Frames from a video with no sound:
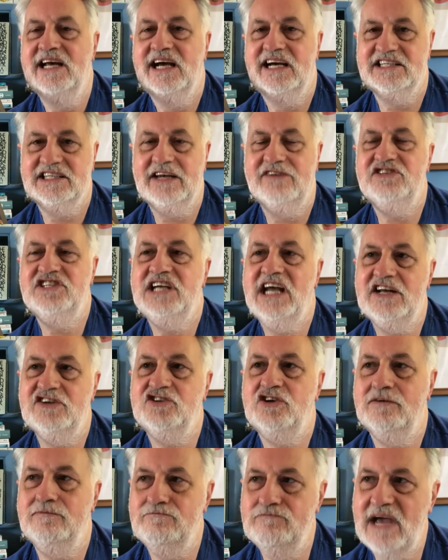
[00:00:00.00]
As I've said
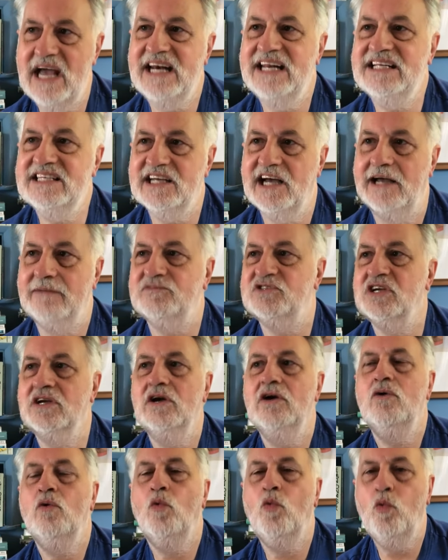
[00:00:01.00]
to you many times,
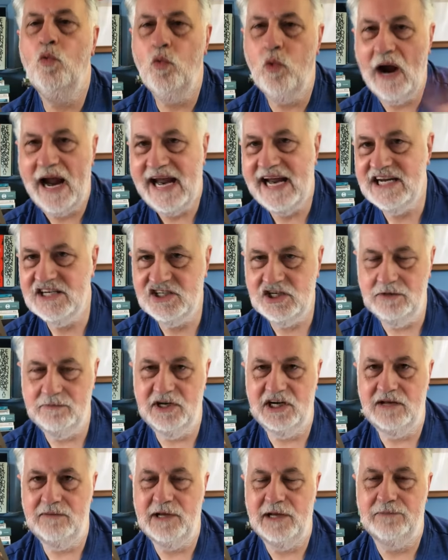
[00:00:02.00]
way too
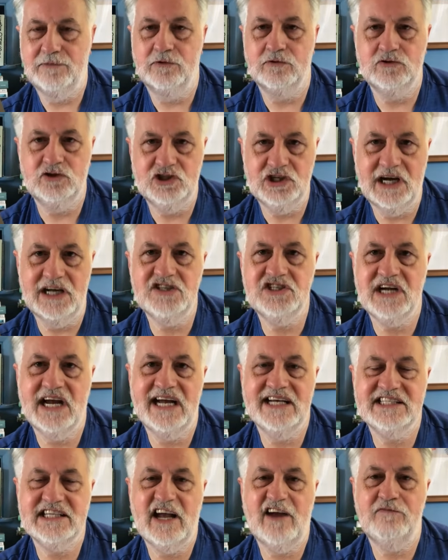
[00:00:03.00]
many people judge
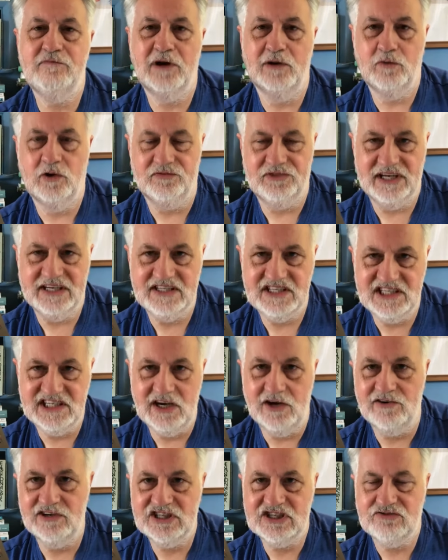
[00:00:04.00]
SF by what they see
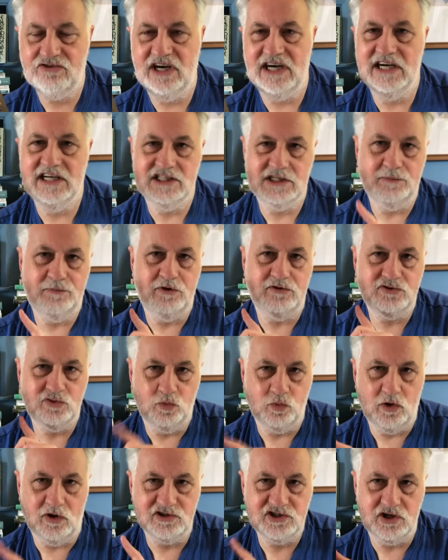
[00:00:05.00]
on a screen as opposed to
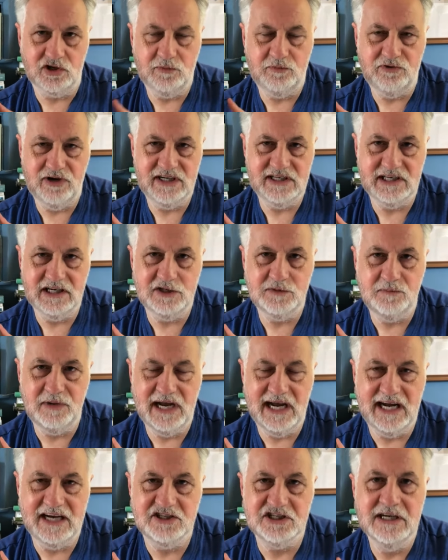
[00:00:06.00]
what's on a printed
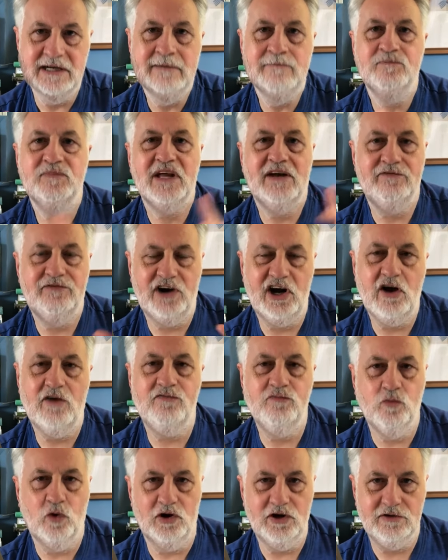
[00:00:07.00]
page. And very
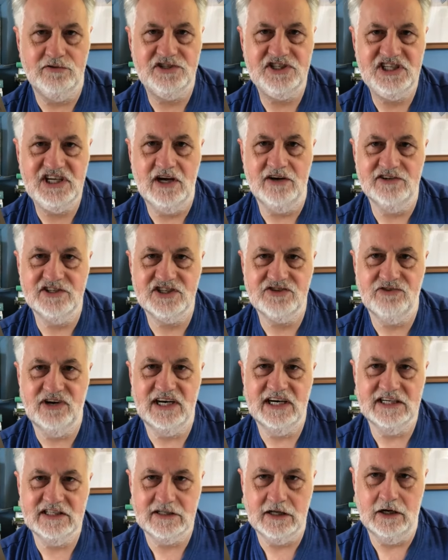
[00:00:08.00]
often what you'll see on a
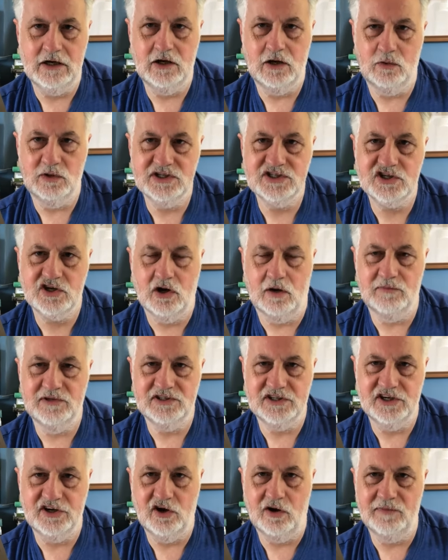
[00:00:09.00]
screen is the lowest common
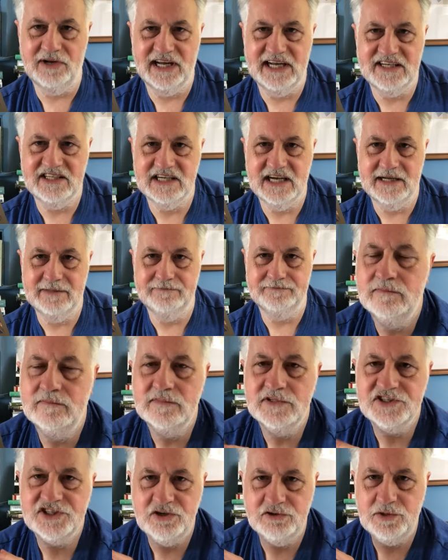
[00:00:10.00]
denominator.
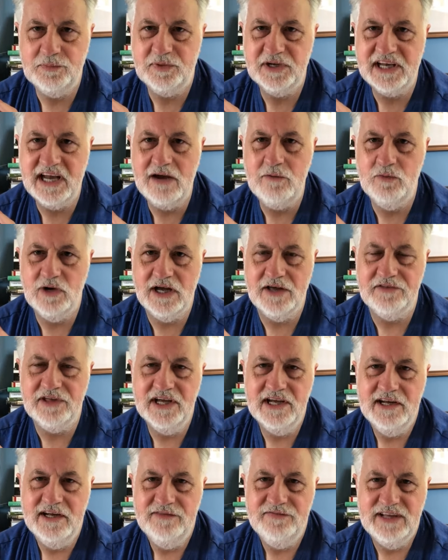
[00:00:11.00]
So to begin with,
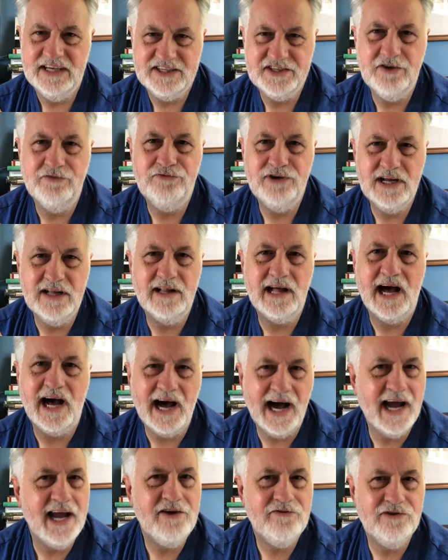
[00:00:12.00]
there's a real
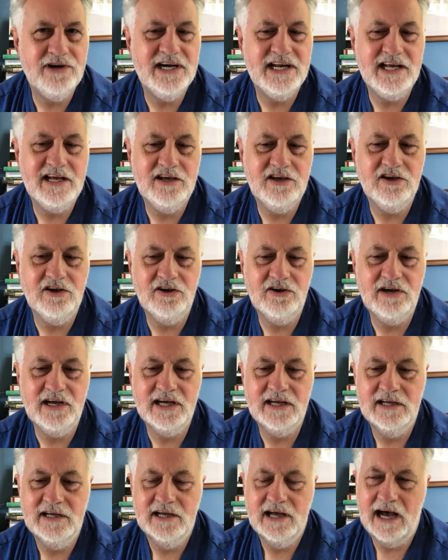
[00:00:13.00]
irony here.
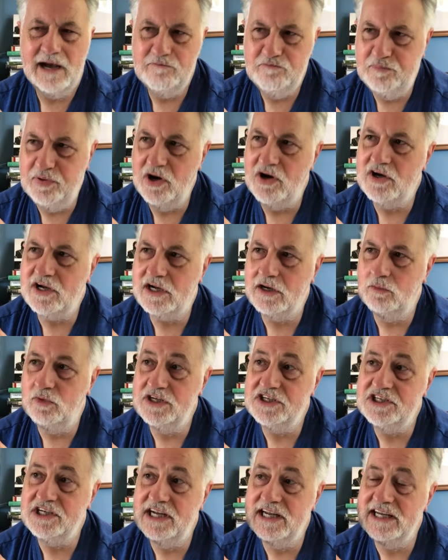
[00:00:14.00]
A book
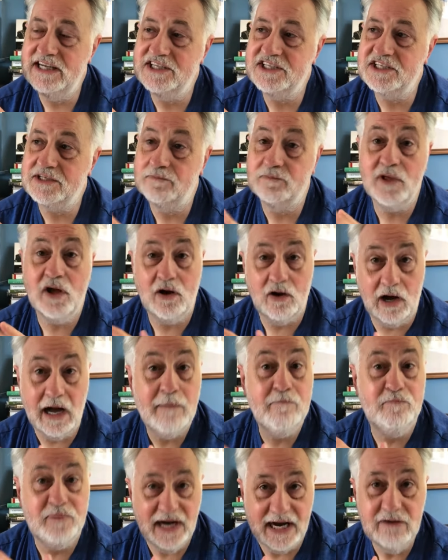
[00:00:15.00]
which is
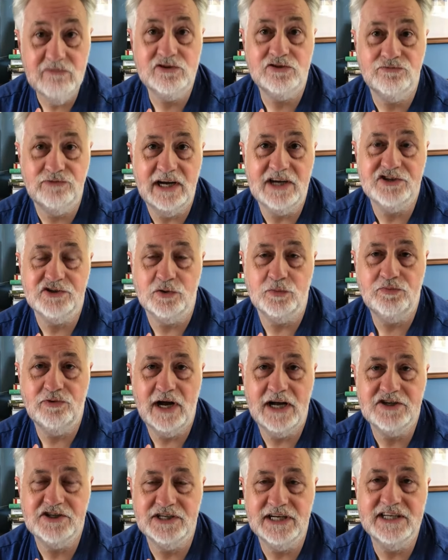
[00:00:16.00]
about racial
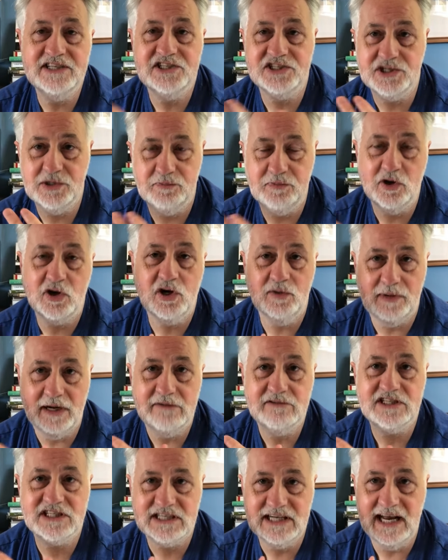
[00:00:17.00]
prejudice, it's a book
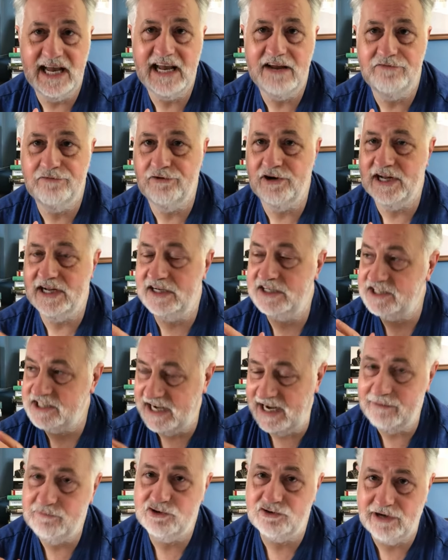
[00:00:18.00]
about slavery, a
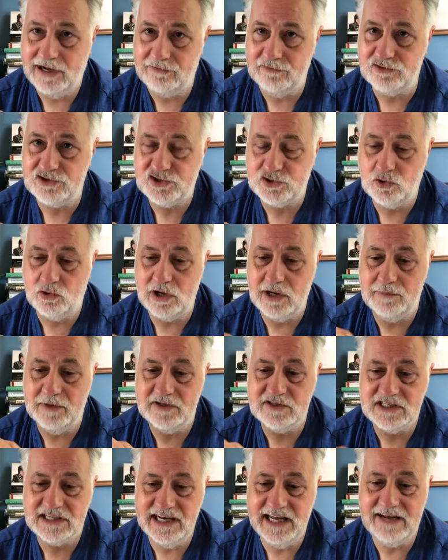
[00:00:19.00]
time travel story
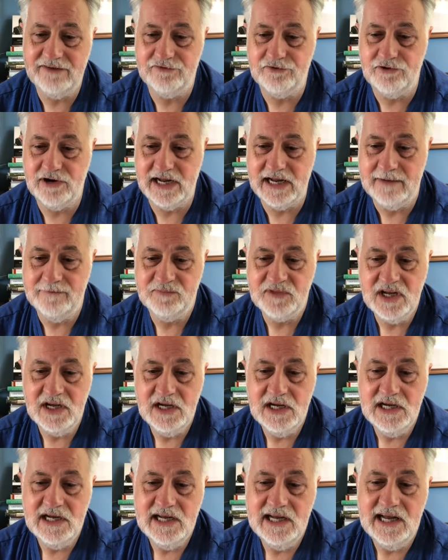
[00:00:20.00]
about slavery.
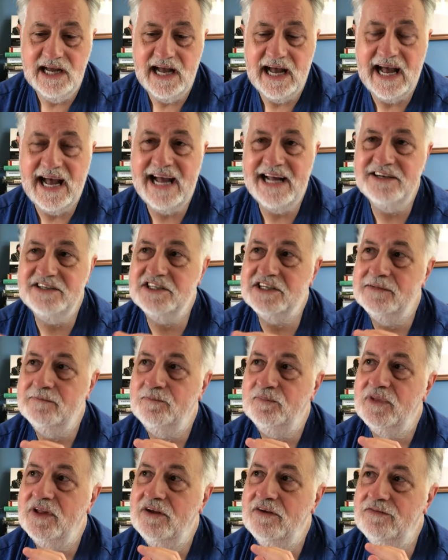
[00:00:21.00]
And
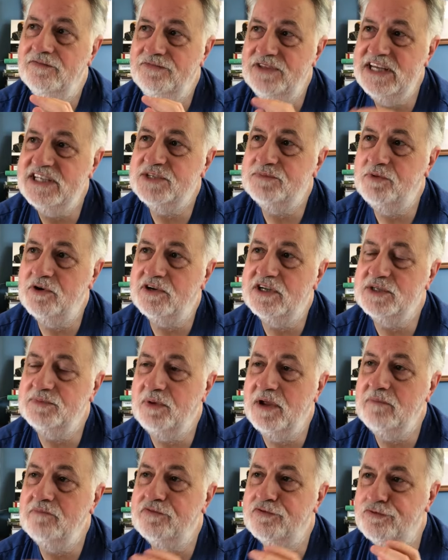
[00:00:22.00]
this book has
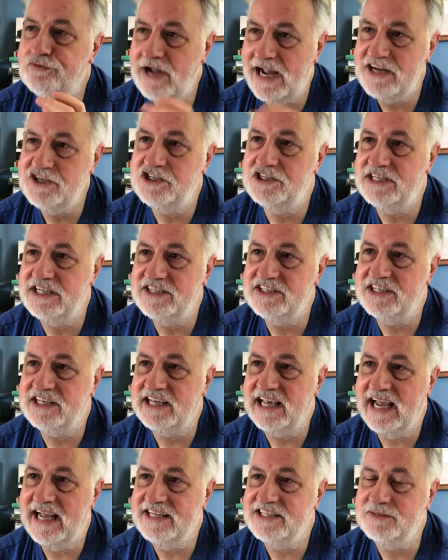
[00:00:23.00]
been prejudiced
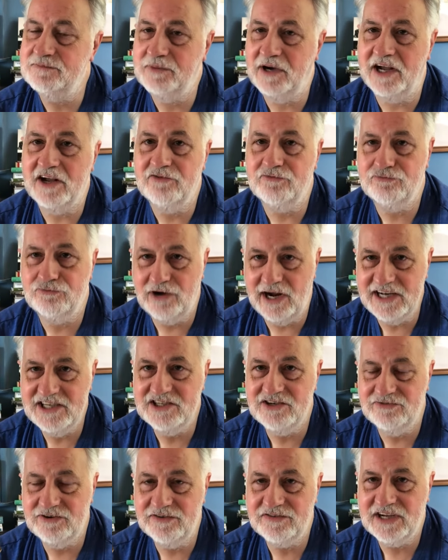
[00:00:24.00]
against by a
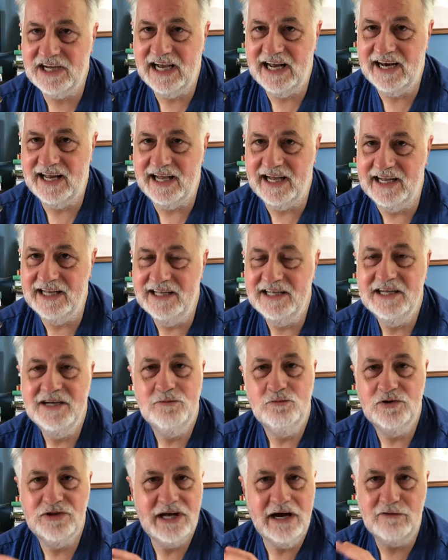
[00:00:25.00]
writer of colour
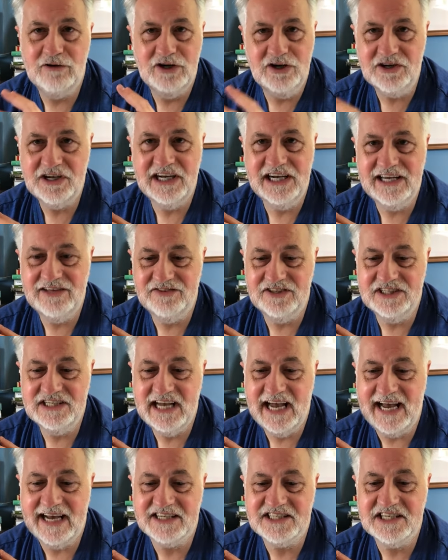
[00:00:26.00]
without looking at the
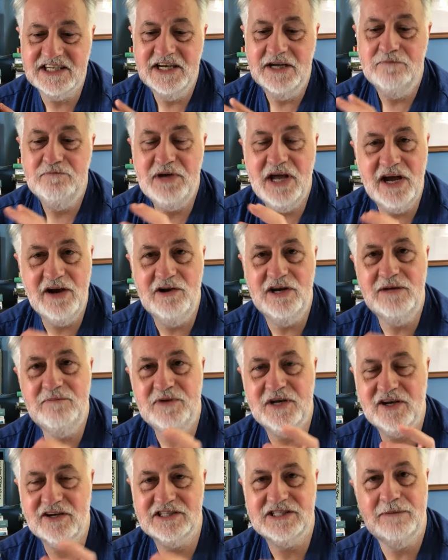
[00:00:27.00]
text, purely
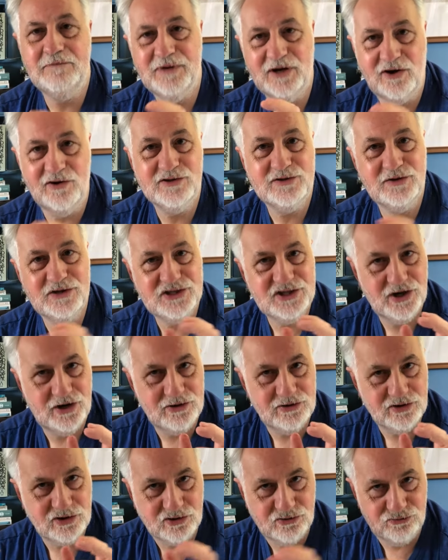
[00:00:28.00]
because it belongs to a
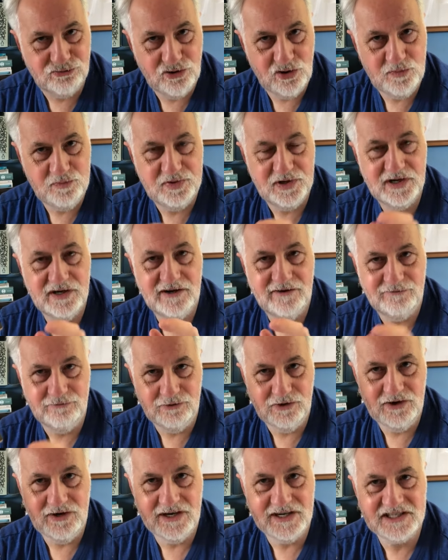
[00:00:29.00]
certain group of
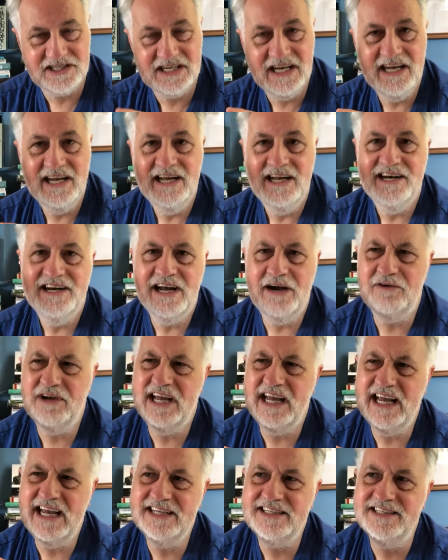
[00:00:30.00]
works. Now,
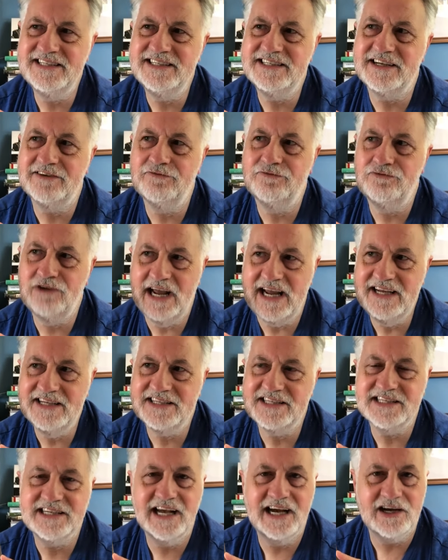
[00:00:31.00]
isn't
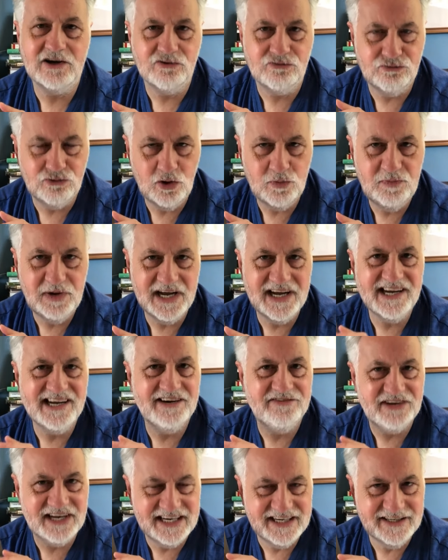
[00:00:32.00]
race a grouping
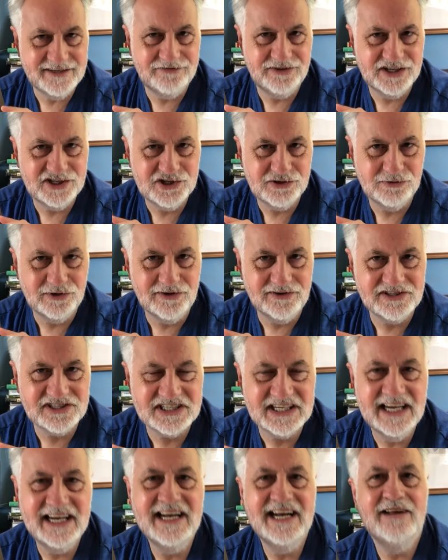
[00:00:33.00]
of
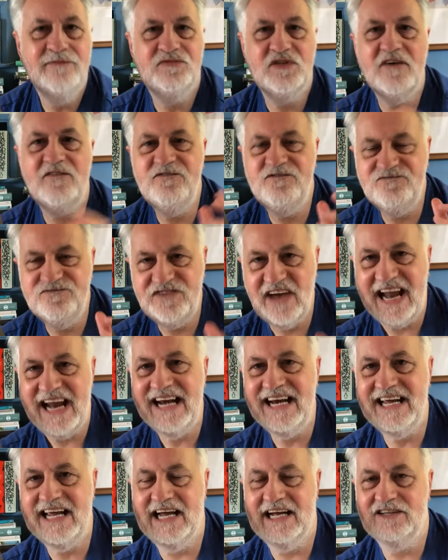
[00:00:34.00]
individuals? The
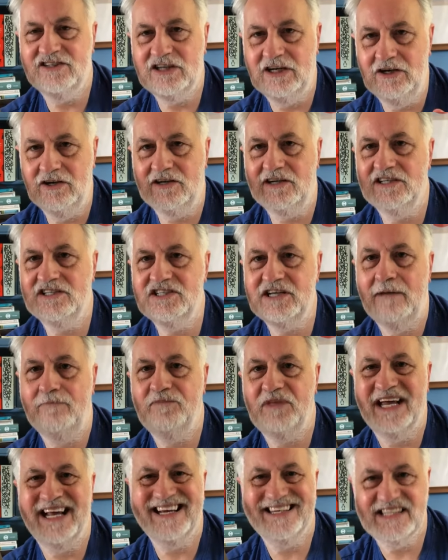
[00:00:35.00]
failure to look at
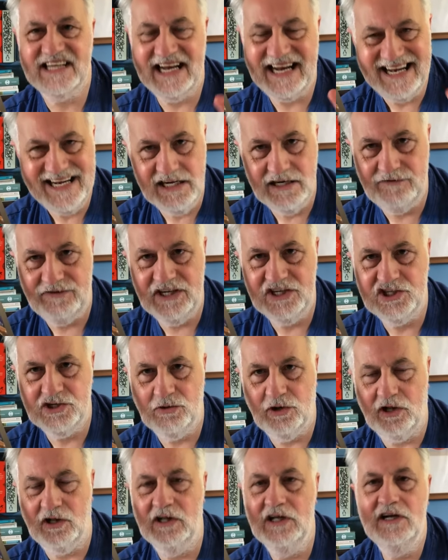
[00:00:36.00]
something as
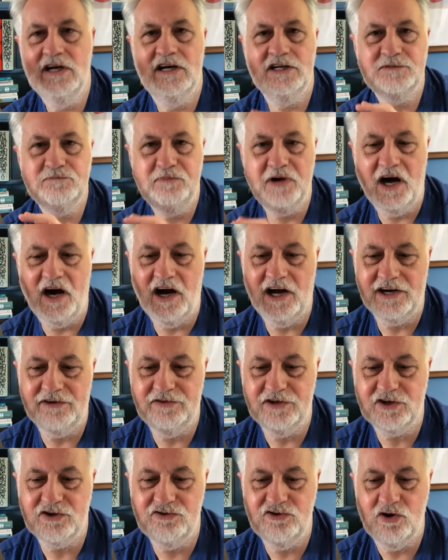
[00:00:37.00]
individual, as part of
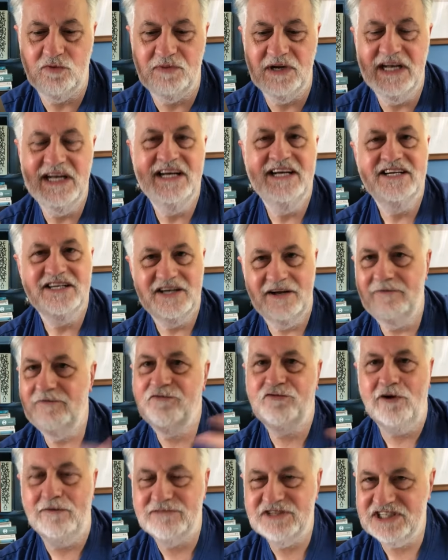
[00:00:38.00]
a group,
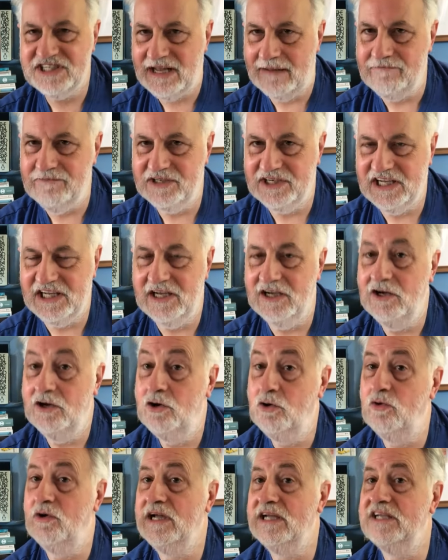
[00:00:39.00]
from somebody who